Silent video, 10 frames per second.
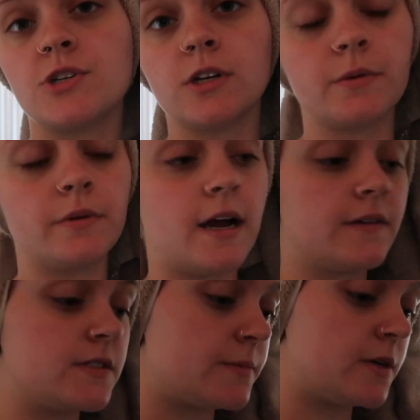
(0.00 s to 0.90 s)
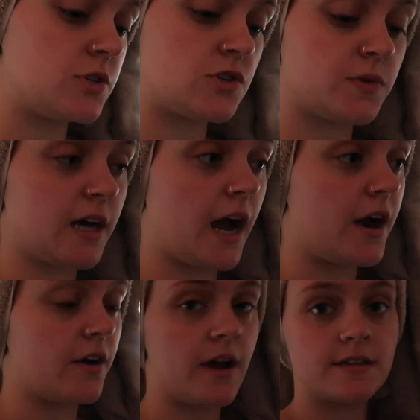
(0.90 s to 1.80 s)
short, we're having some issues with the
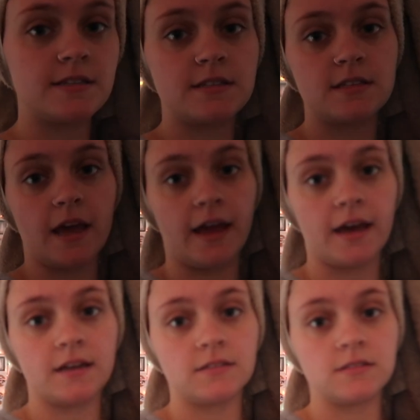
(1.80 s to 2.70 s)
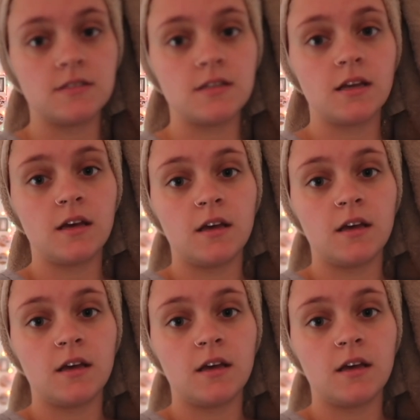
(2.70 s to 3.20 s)
IRS and